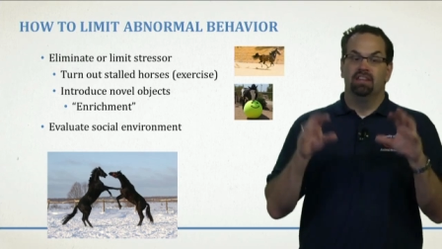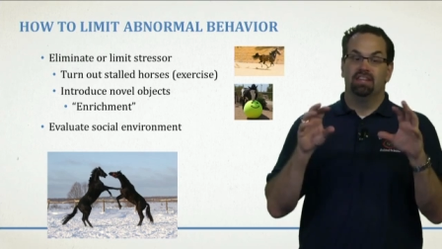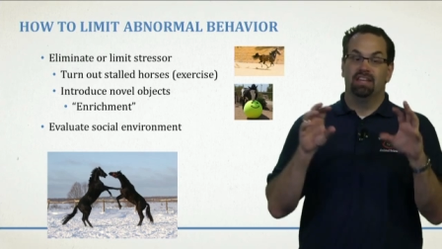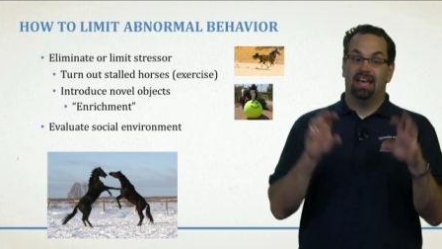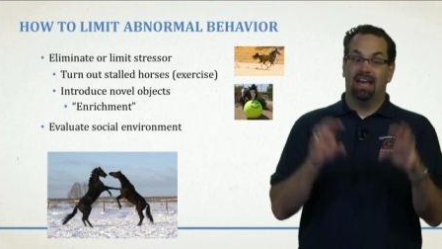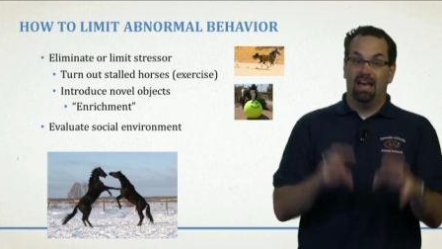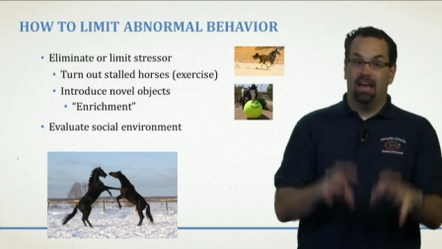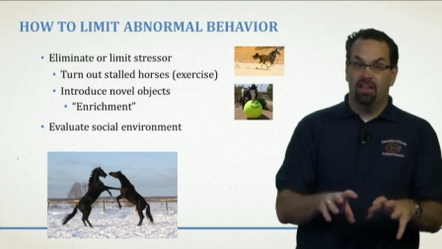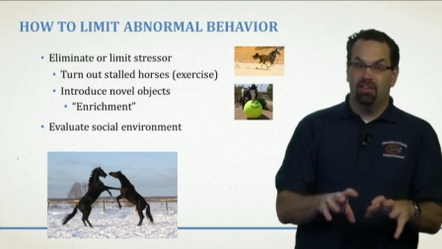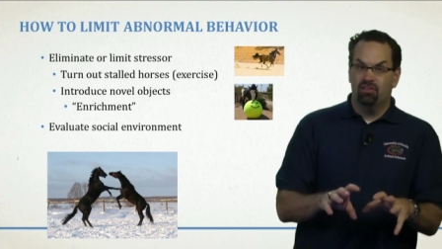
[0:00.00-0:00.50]

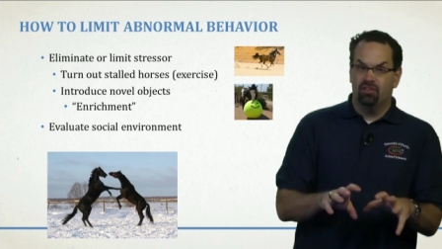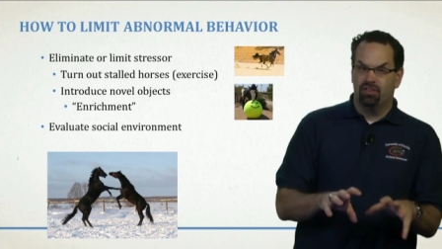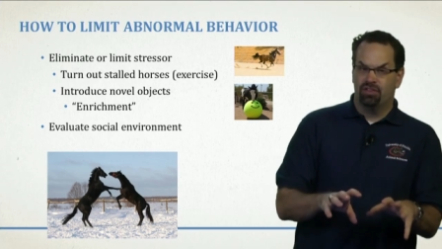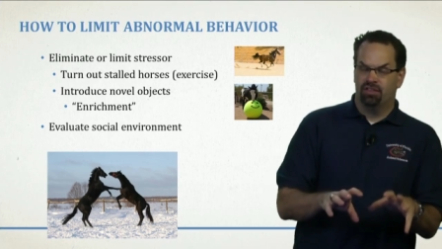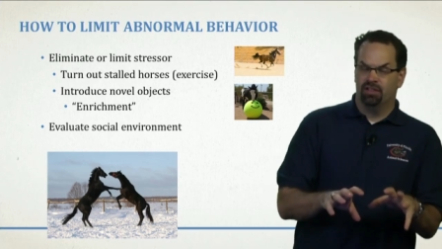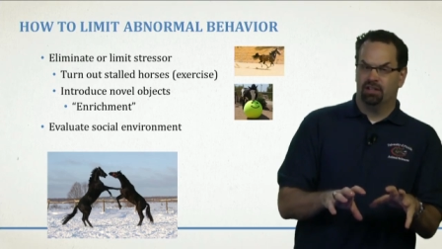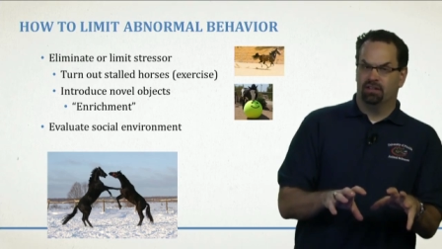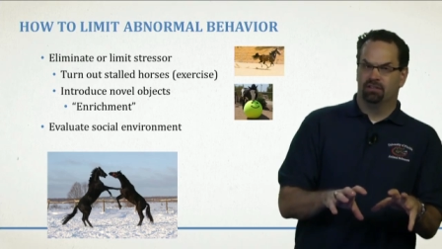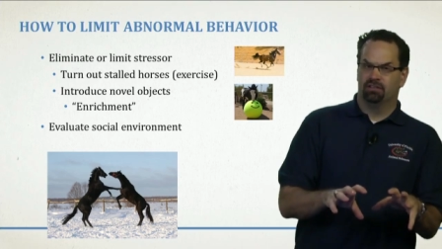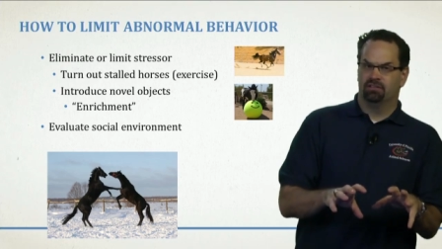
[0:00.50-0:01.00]
The other
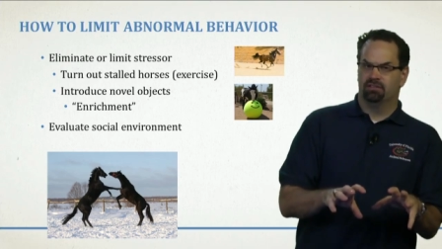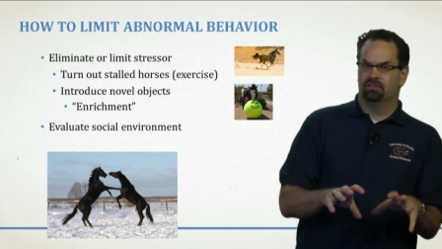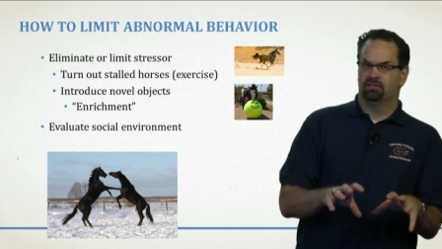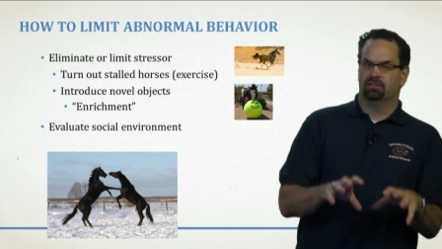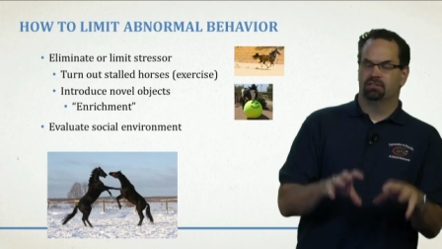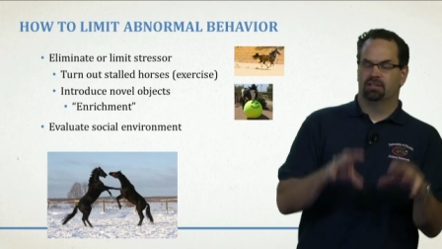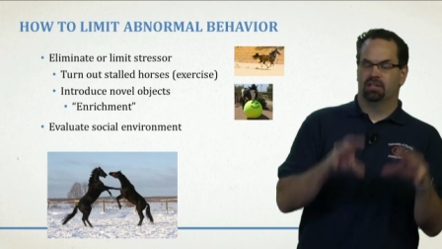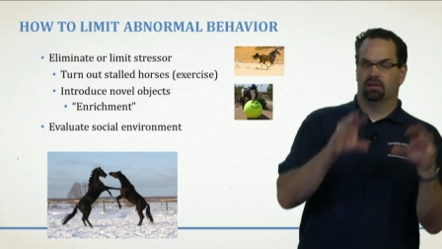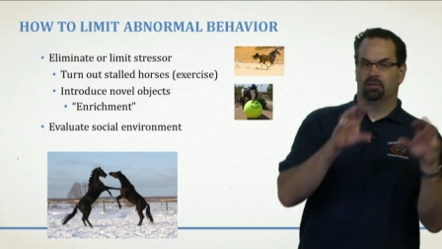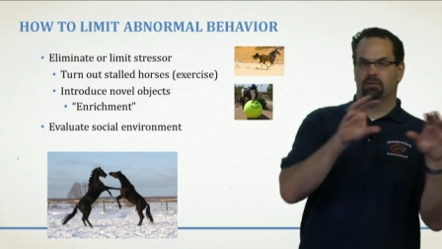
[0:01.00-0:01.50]
thing
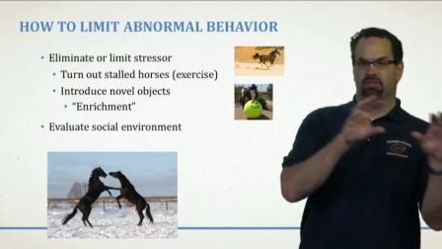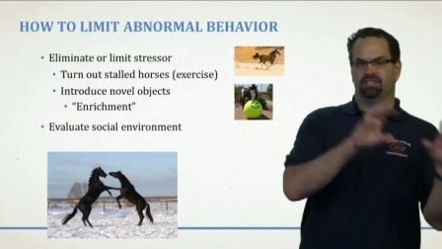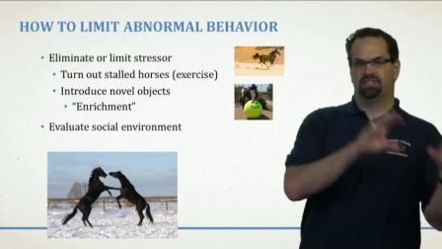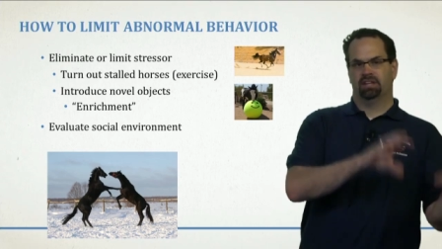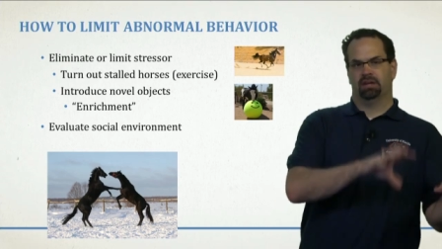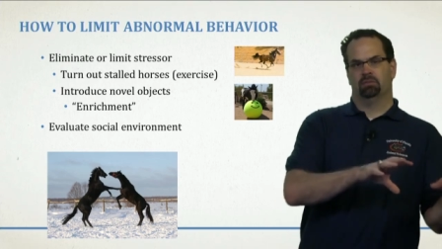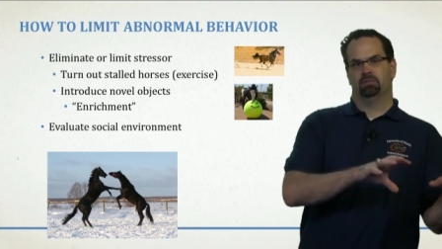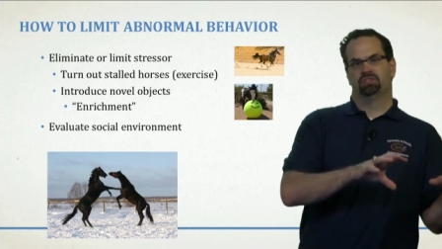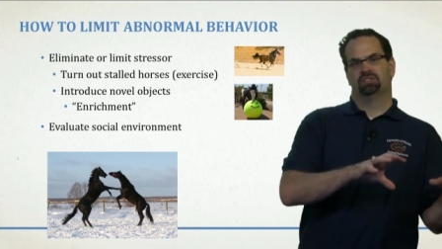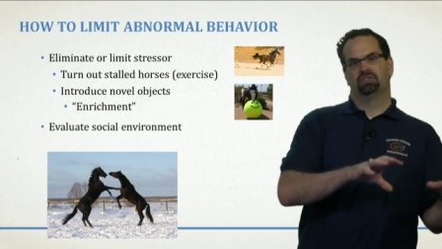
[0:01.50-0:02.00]
that I would
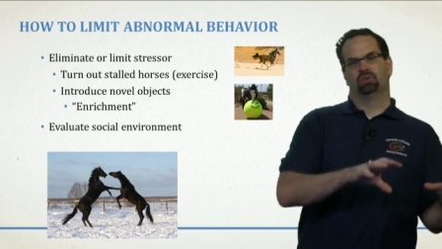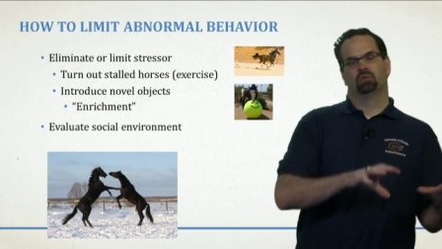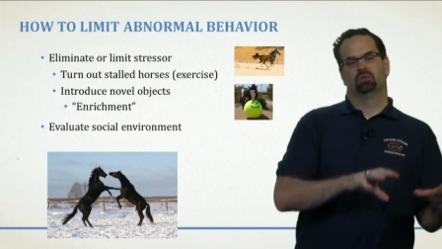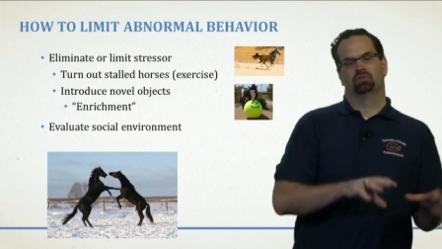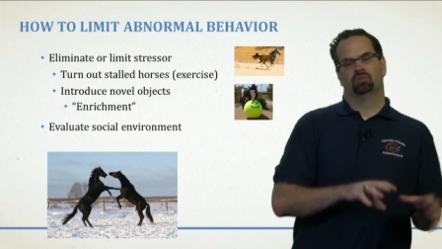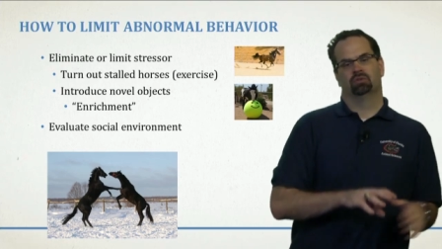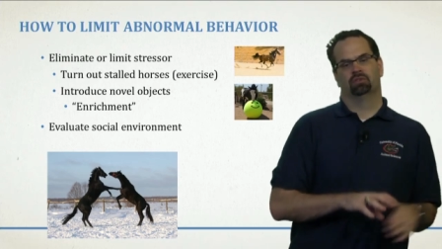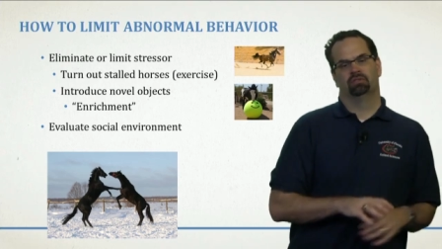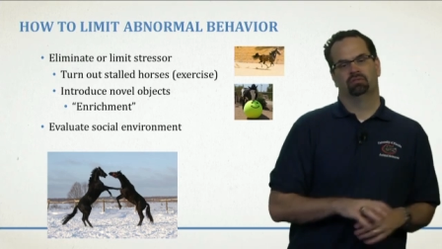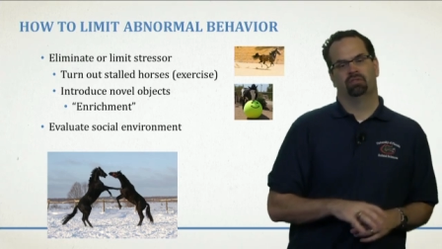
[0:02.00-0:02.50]
say with
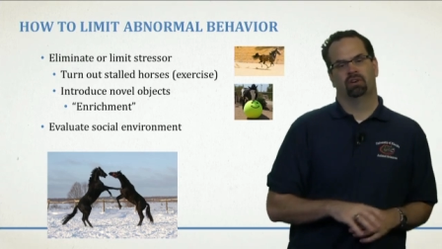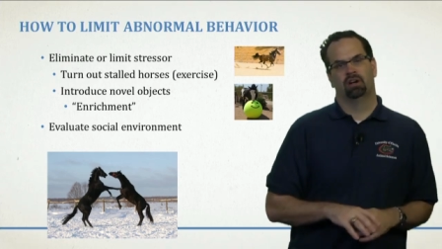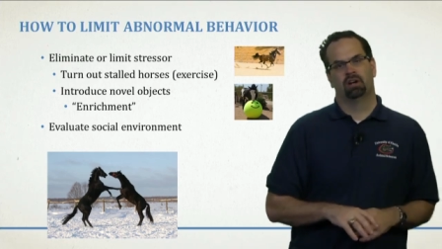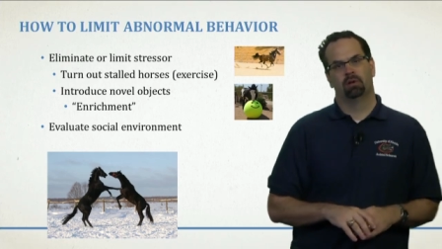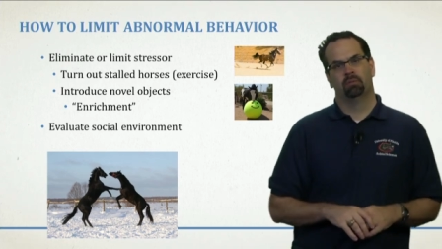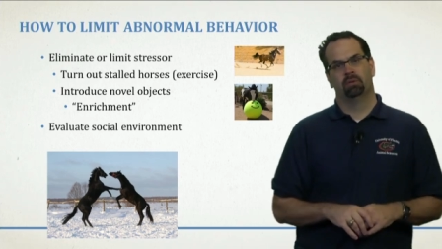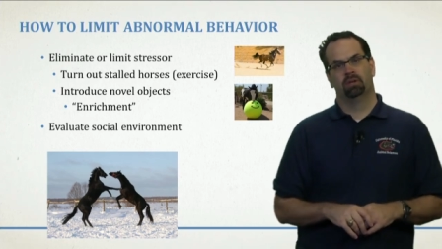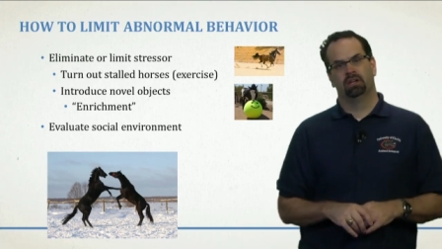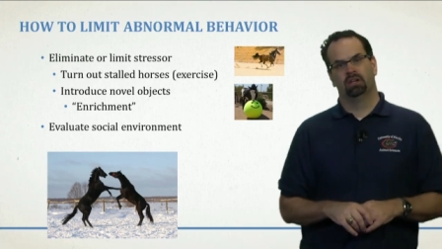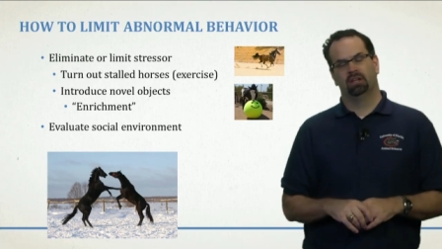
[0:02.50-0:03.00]
social
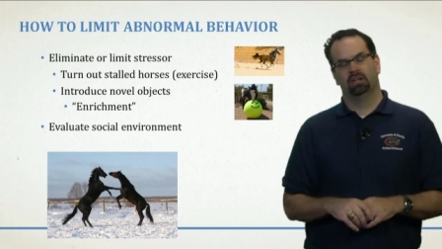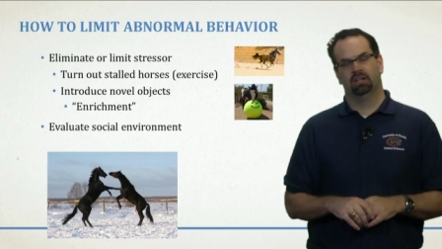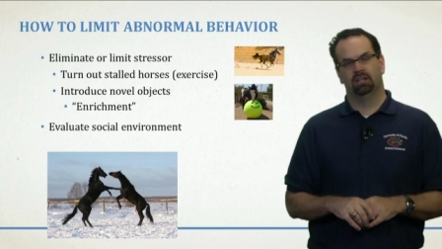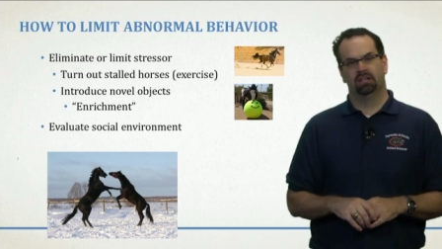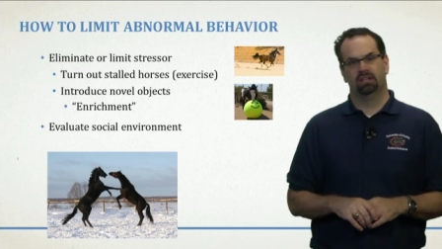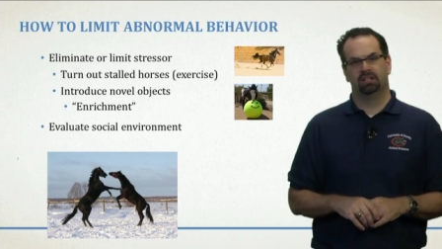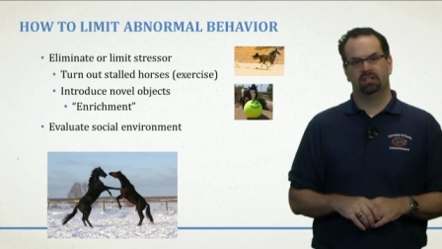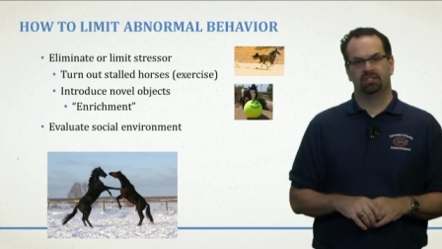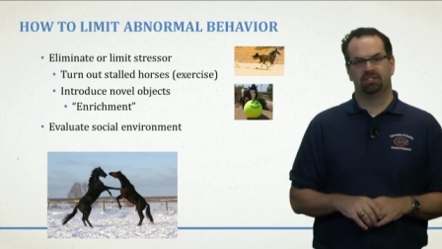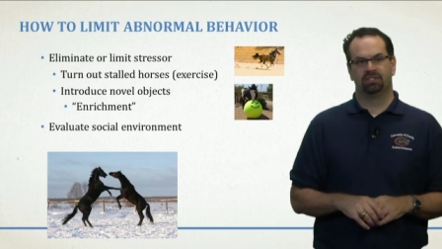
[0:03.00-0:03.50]
environment
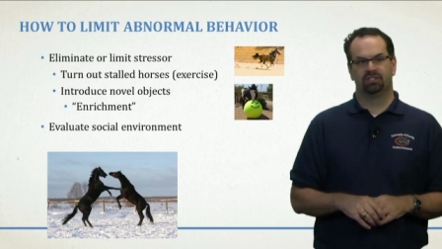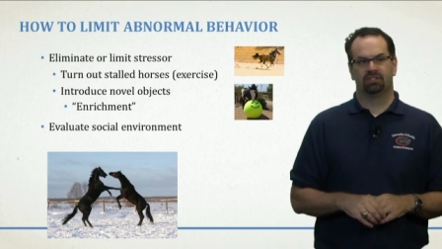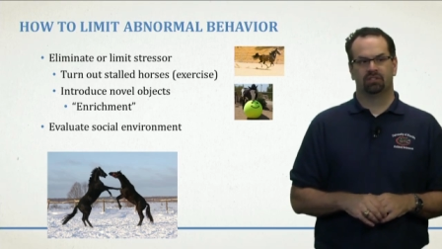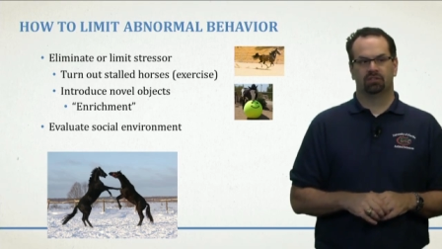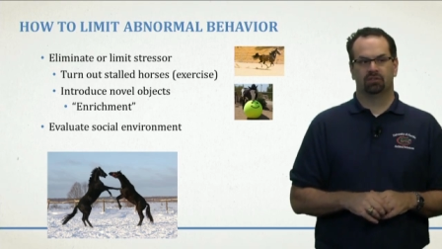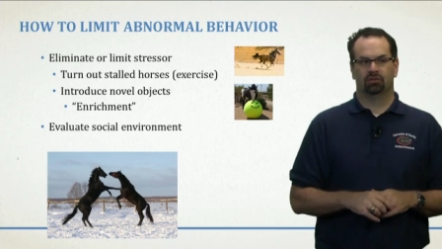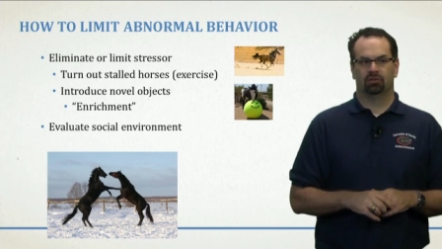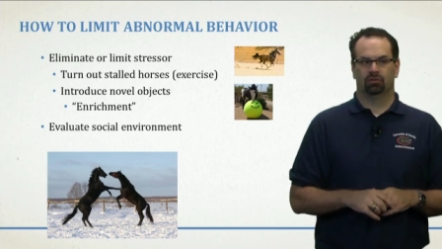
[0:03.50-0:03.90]
is